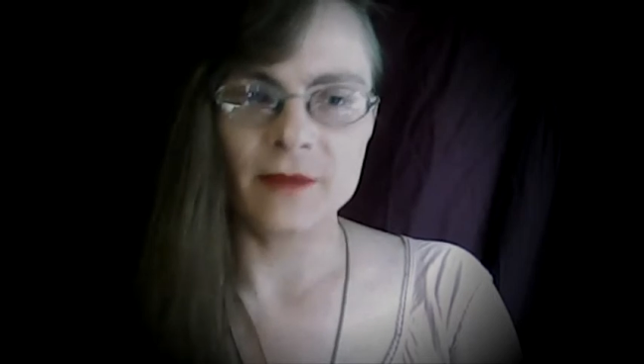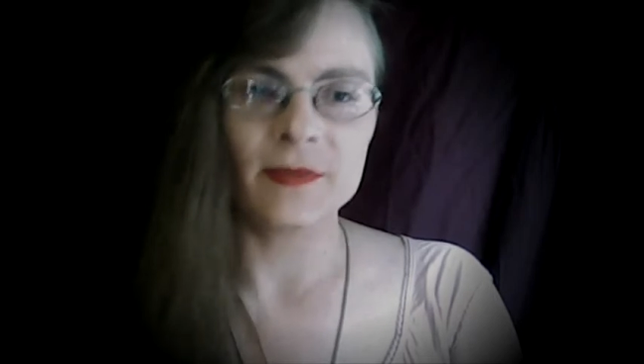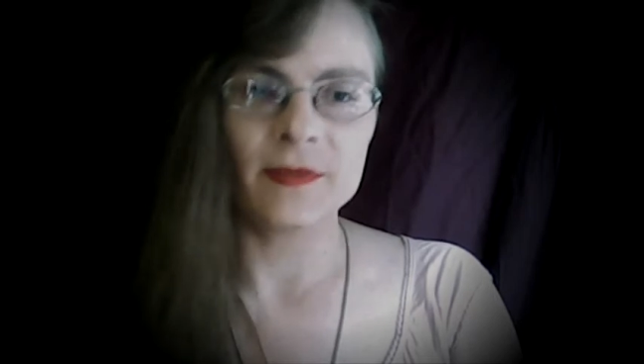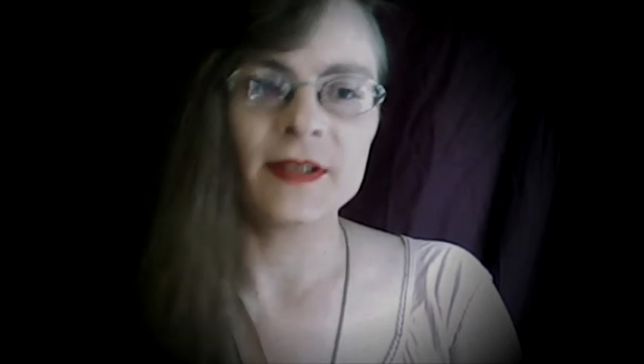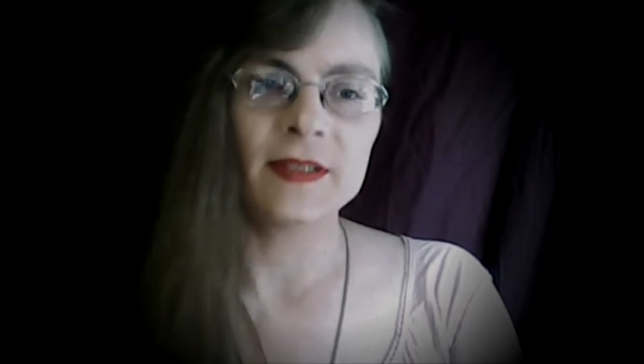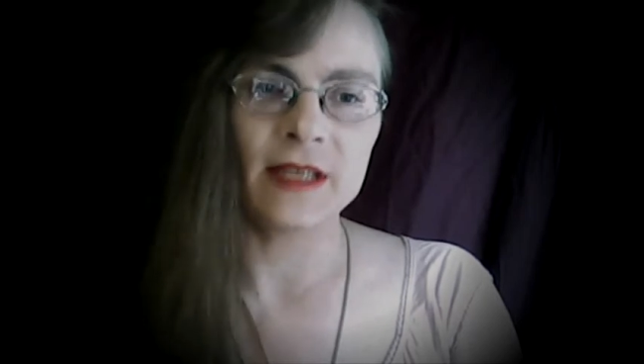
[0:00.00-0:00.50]
by
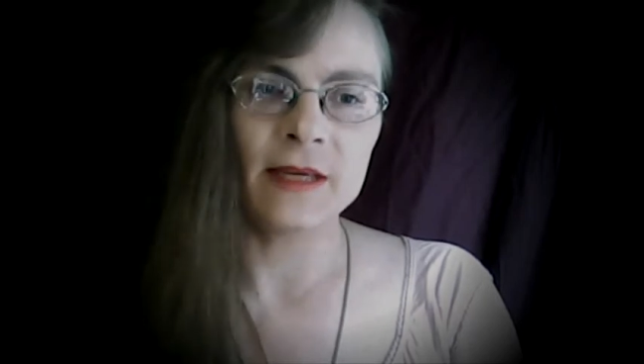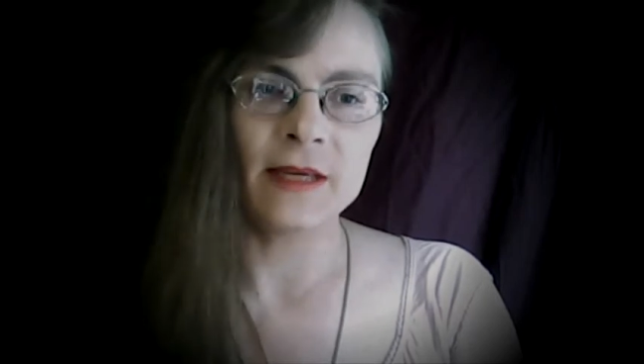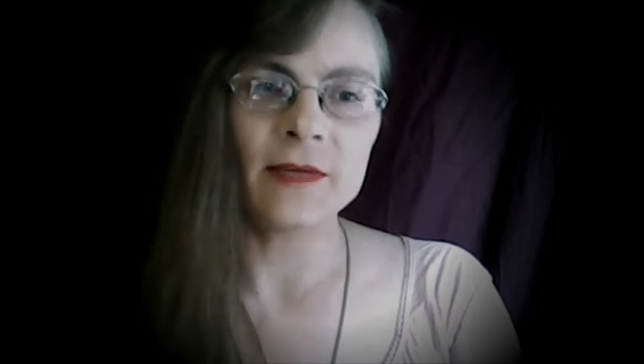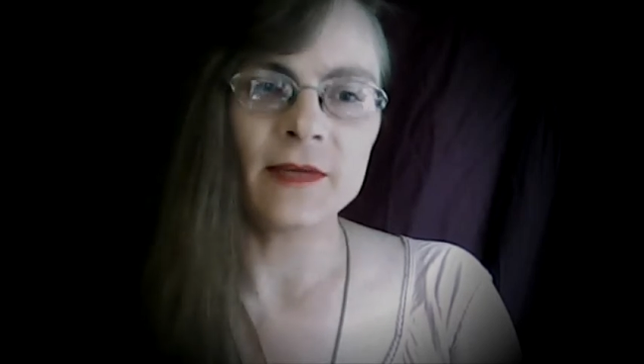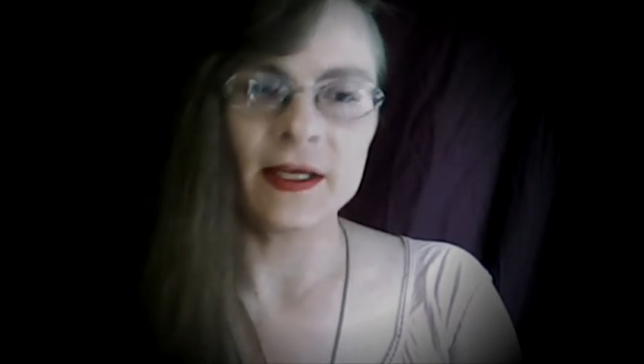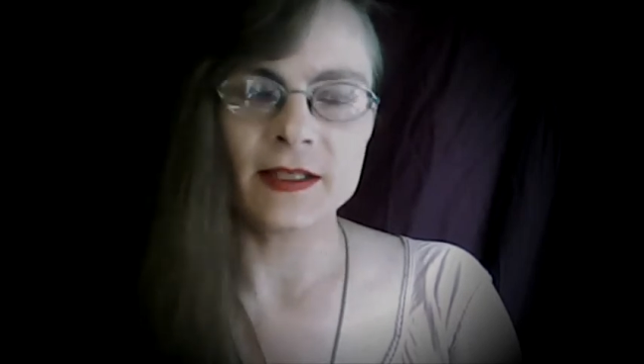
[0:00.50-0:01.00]
the same
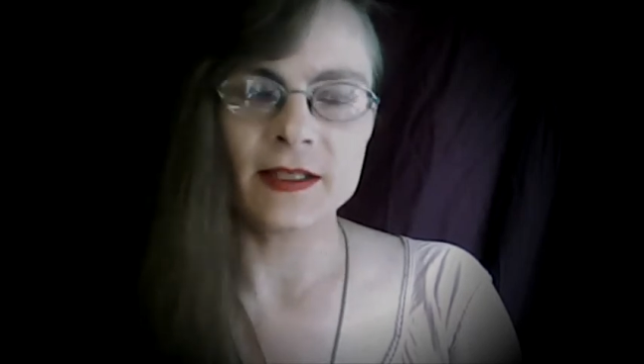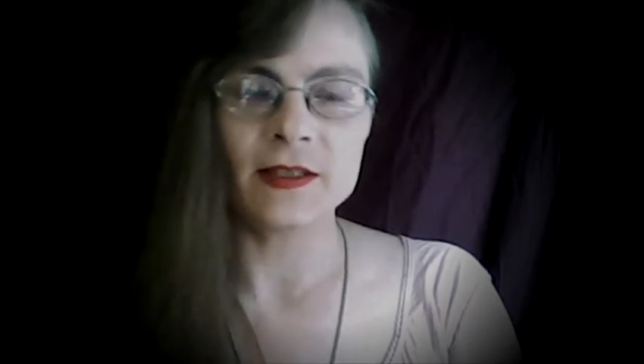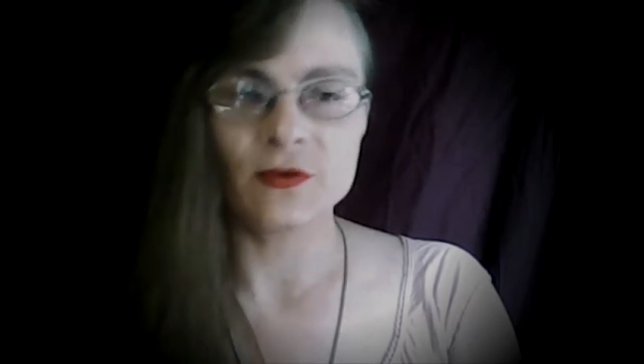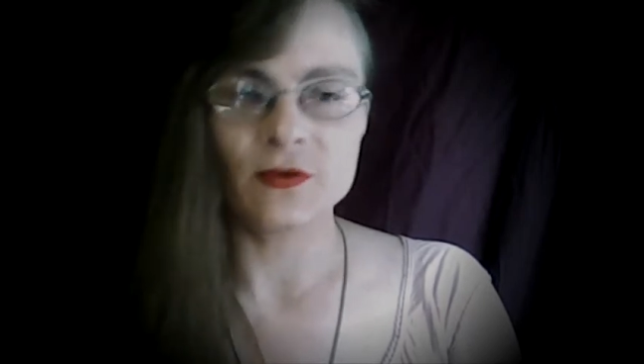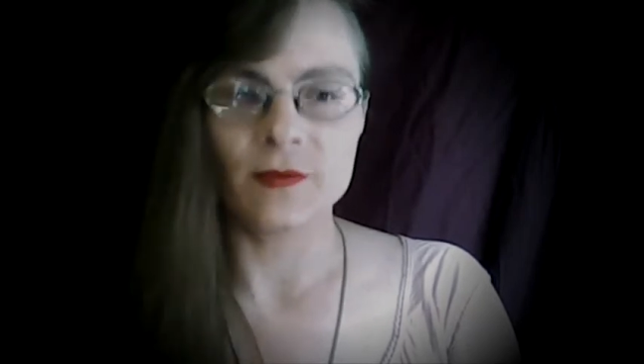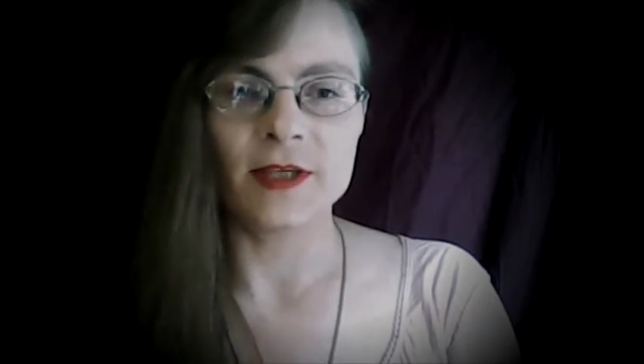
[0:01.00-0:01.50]

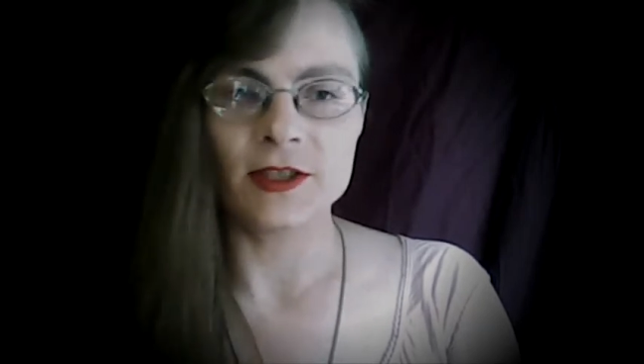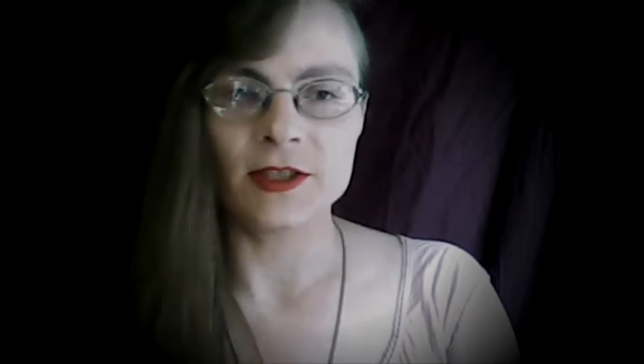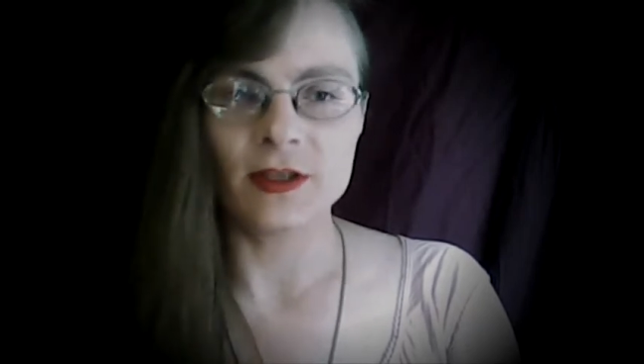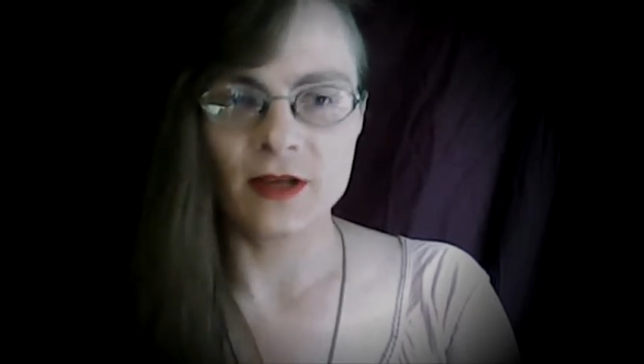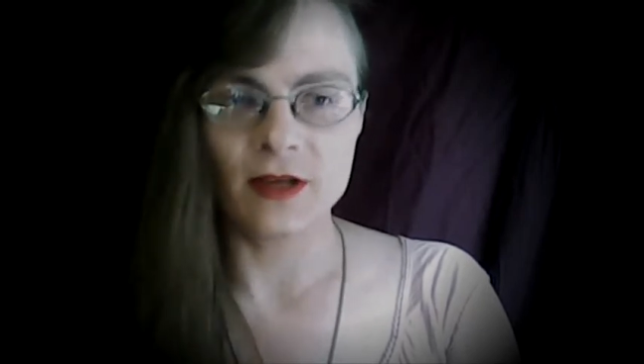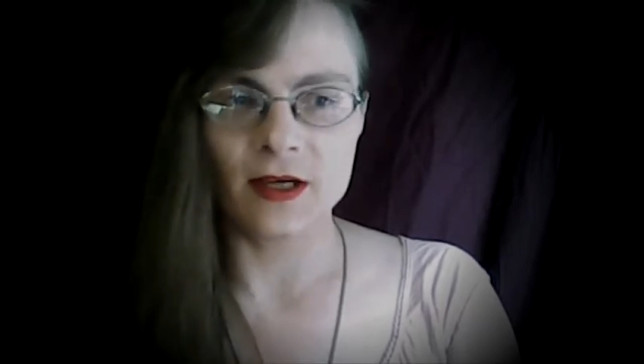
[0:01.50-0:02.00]
anti-discrimination
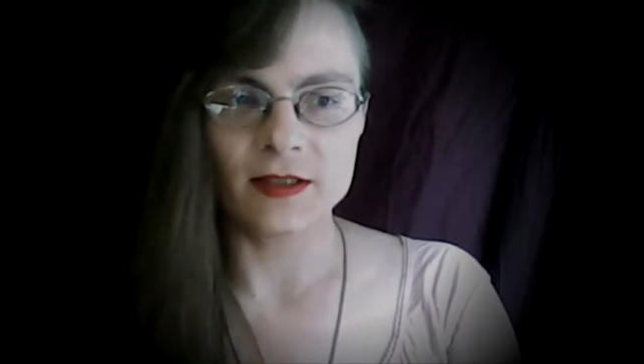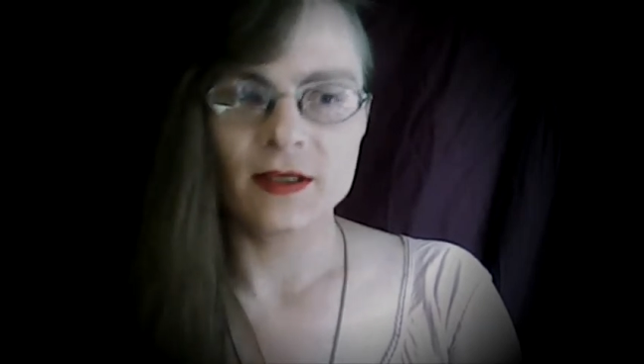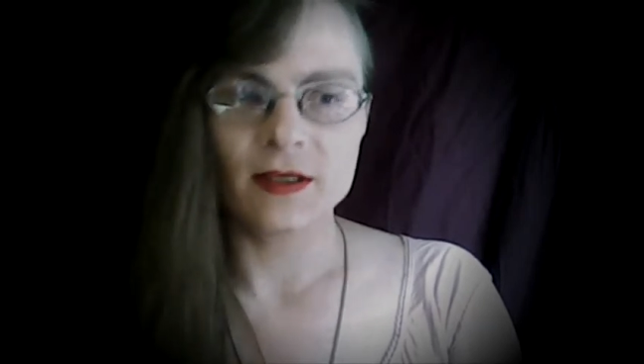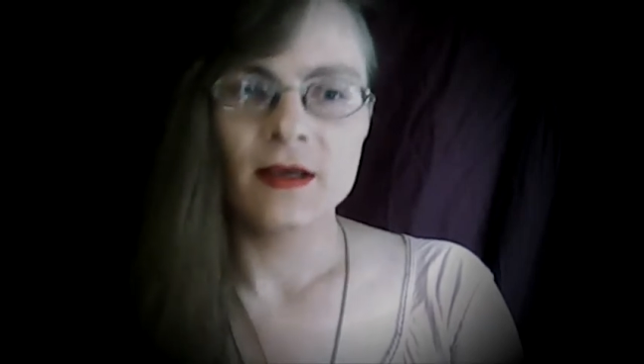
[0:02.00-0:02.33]
laws.